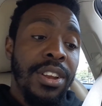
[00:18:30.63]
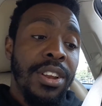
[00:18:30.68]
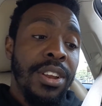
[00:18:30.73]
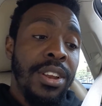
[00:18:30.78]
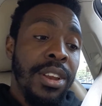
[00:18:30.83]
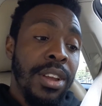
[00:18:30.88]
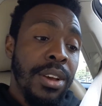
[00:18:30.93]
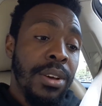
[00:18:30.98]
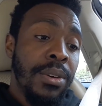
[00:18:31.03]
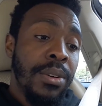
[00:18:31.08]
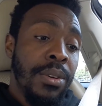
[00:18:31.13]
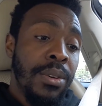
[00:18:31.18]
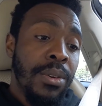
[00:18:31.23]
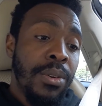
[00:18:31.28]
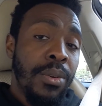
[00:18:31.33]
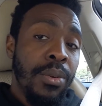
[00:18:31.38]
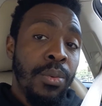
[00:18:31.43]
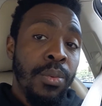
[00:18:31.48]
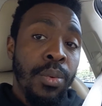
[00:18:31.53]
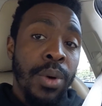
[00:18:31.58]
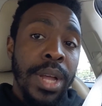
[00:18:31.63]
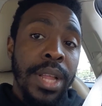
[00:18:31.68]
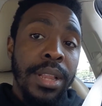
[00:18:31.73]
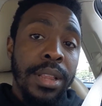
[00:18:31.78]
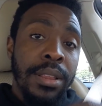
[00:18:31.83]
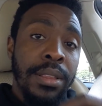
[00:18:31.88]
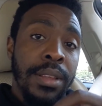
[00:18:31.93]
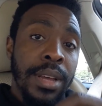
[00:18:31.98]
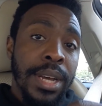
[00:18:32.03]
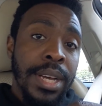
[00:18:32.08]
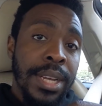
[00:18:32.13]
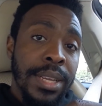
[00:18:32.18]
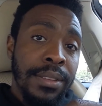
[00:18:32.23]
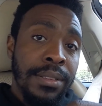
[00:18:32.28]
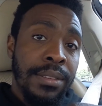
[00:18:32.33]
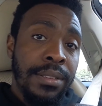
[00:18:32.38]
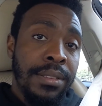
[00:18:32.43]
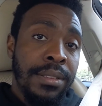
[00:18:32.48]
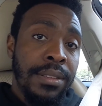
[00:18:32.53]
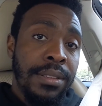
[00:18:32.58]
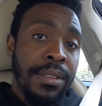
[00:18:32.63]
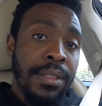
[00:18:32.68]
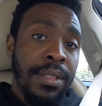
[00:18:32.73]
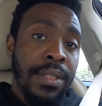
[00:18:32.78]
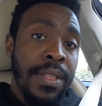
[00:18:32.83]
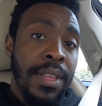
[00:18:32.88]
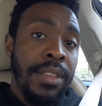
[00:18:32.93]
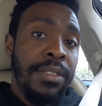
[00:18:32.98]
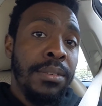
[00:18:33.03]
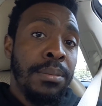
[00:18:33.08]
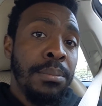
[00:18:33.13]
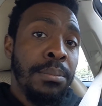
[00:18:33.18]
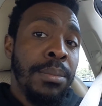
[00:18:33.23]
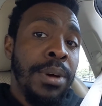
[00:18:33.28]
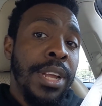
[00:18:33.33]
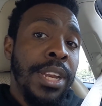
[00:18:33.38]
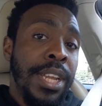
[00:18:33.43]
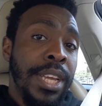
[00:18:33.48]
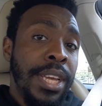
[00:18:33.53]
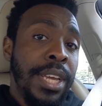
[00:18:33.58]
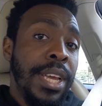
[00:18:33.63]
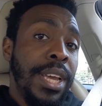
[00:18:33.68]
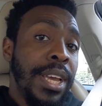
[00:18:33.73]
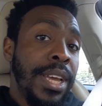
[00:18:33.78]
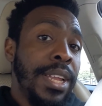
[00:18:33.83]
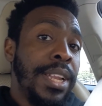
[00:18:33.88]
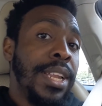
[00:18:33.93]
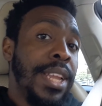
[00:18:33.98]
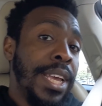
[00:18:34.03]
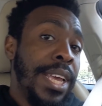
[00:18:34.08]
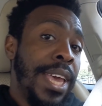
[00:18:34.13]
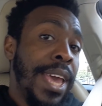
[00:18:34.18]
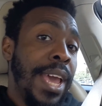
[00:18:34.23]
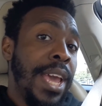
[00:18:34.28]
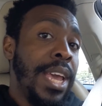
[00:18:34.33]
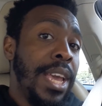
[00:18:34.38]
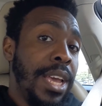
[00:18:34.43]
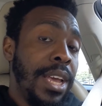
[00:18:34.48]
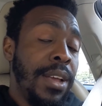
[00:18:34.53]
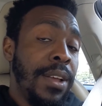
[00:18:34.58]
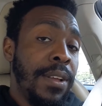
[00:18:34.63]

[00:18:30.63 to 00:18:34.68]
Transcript: No. What does this money indicate